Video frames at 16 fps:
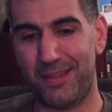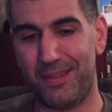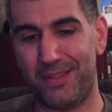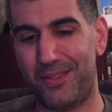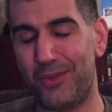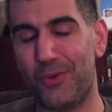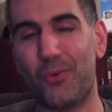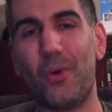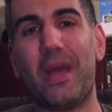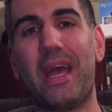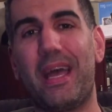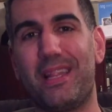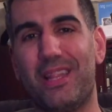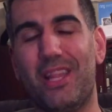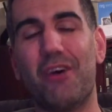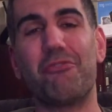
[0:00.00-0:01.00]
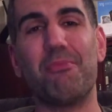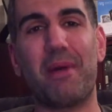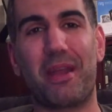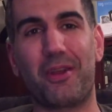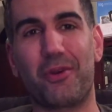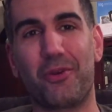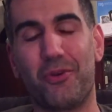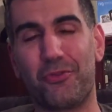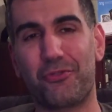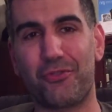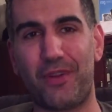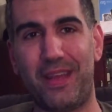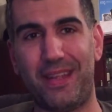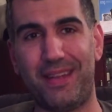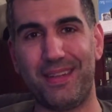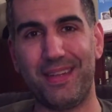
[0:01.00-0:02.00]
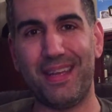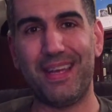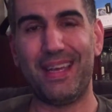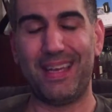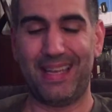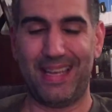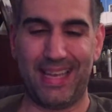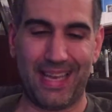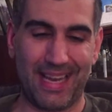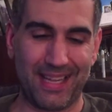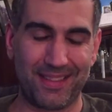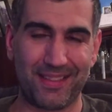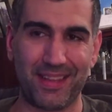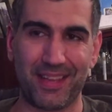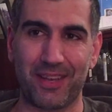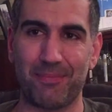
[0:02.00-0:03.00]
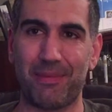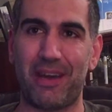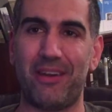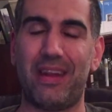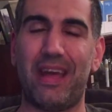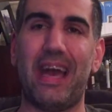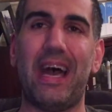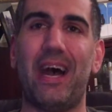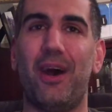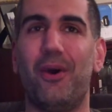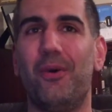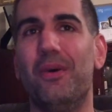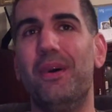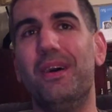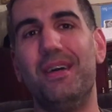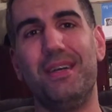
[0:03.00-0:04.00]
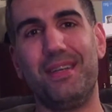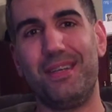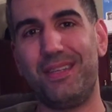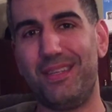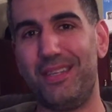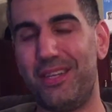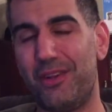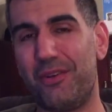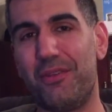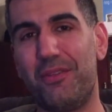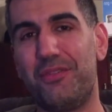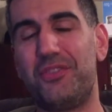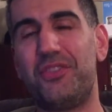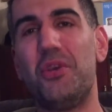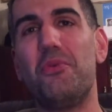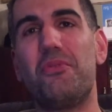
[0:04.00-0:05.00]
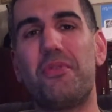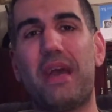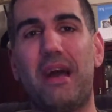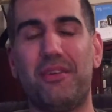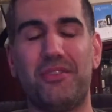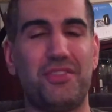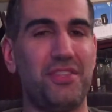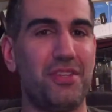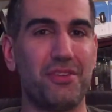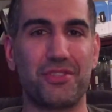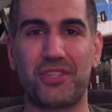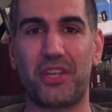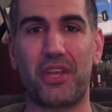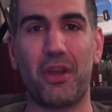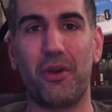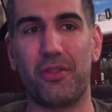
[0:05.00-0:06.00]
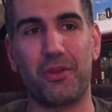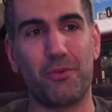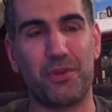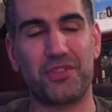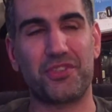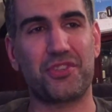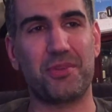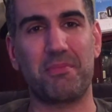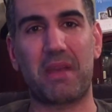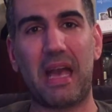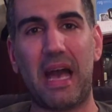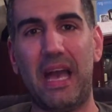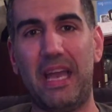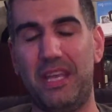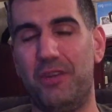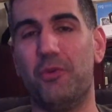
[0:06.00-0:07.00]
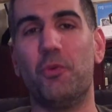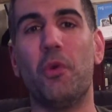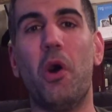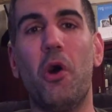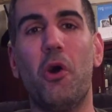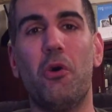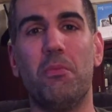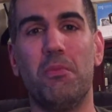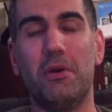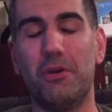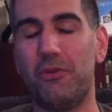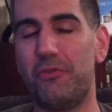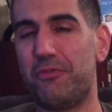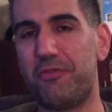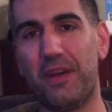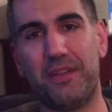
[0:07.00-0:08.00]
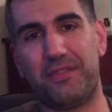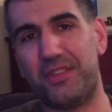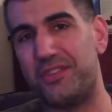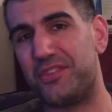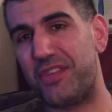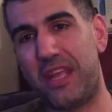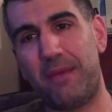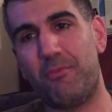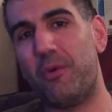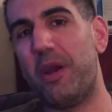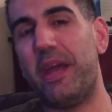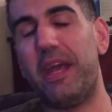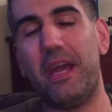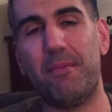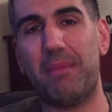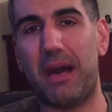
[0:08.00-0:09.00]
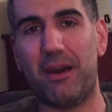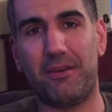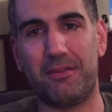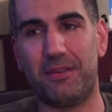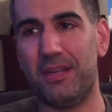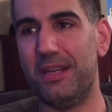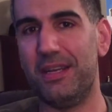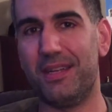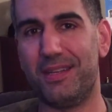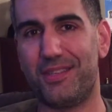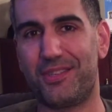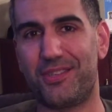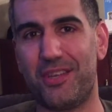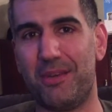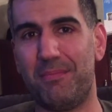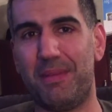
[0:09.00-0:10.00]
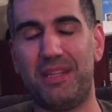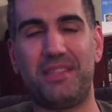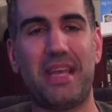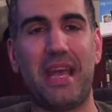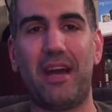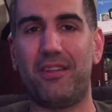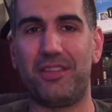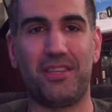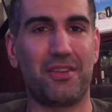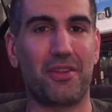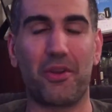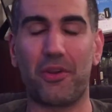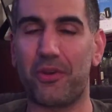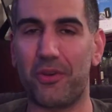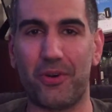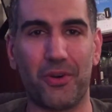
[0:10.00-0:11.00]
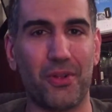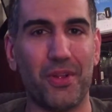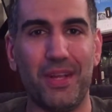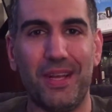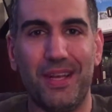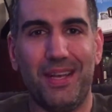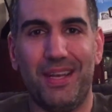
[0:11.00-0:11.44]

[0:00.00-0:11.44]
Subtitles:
the way I love my girlfriend, and I think about how, 2,000 years ago, there was some guy in Rome who felt the same way about some Italian girl